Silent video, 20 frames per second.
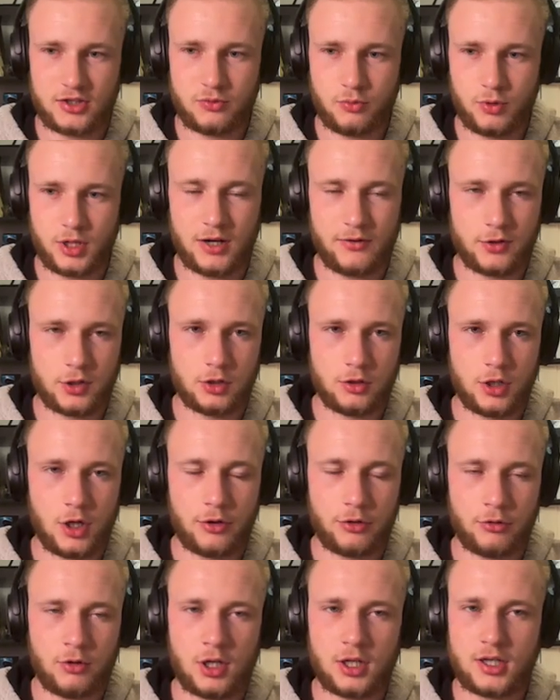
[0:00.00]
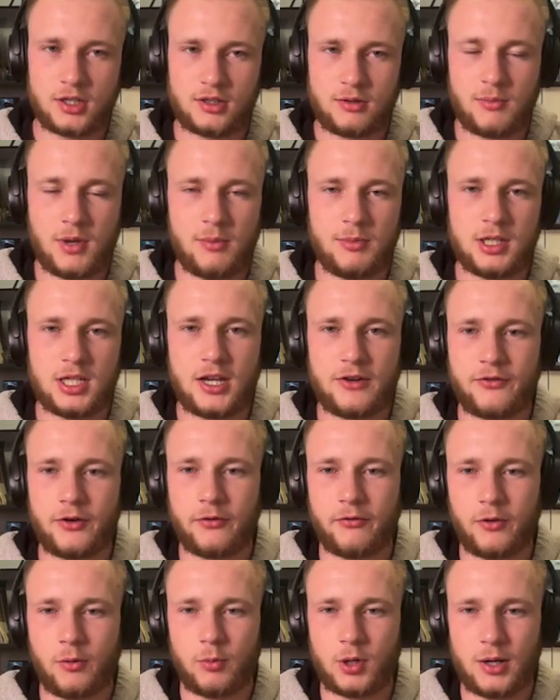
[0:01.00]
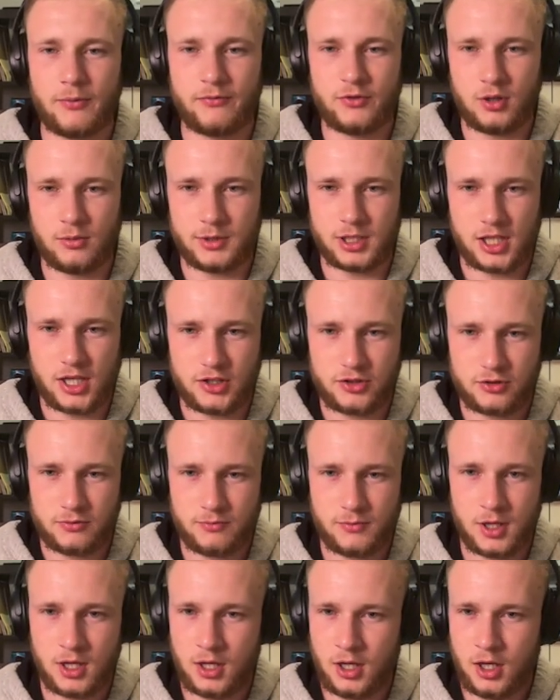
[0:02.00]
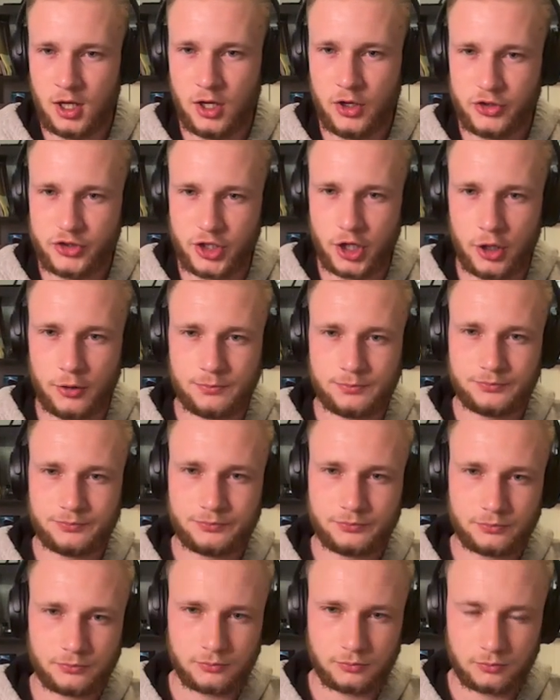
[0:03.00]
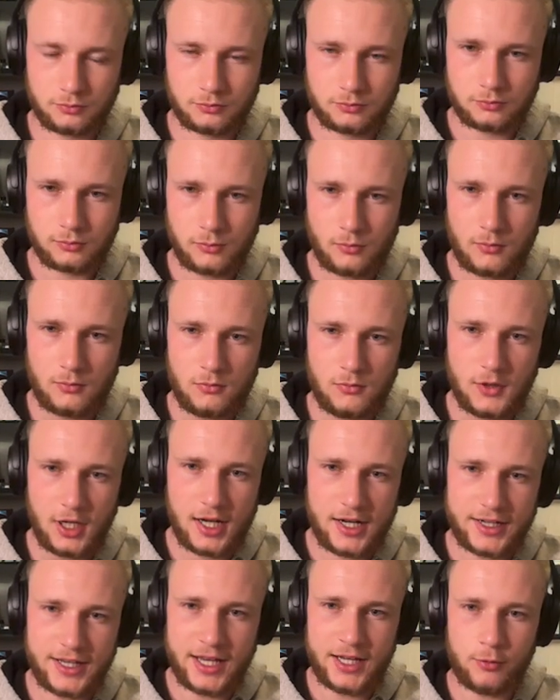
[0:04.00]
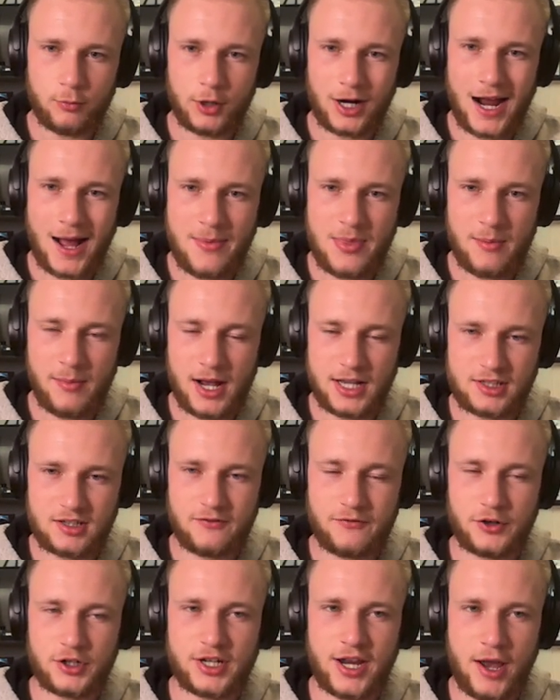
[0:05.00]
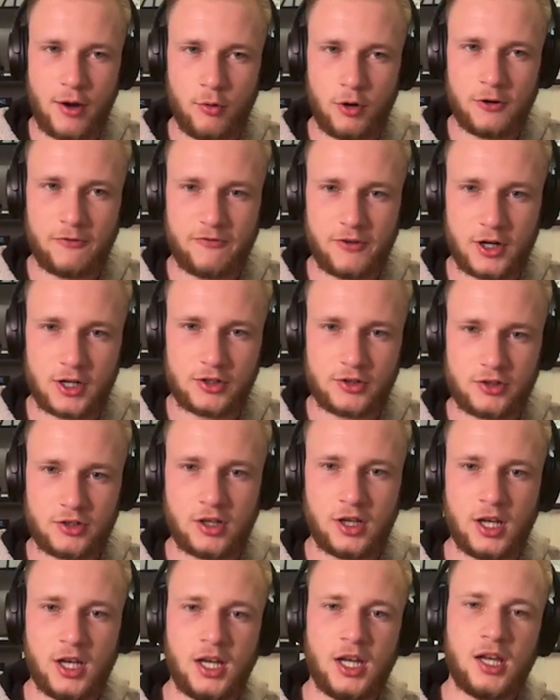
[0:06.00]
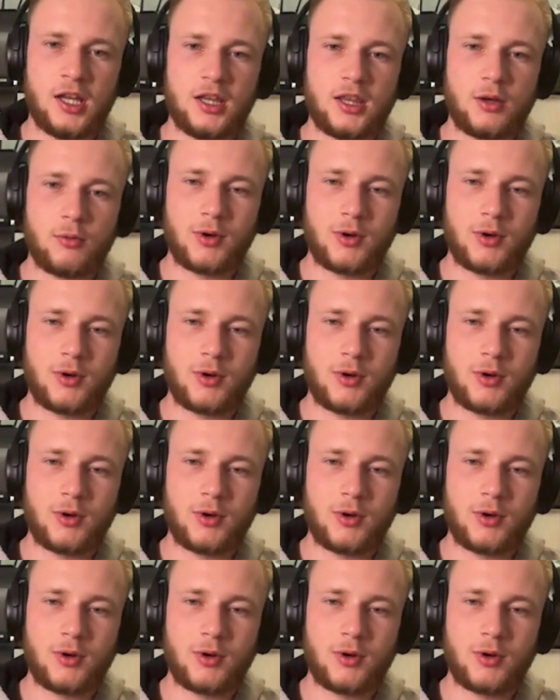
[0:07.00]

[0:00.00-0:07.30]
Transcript: whenever you go through it because it may be different from when I'm filming this. So again, we're optimizing for day one first. Then we're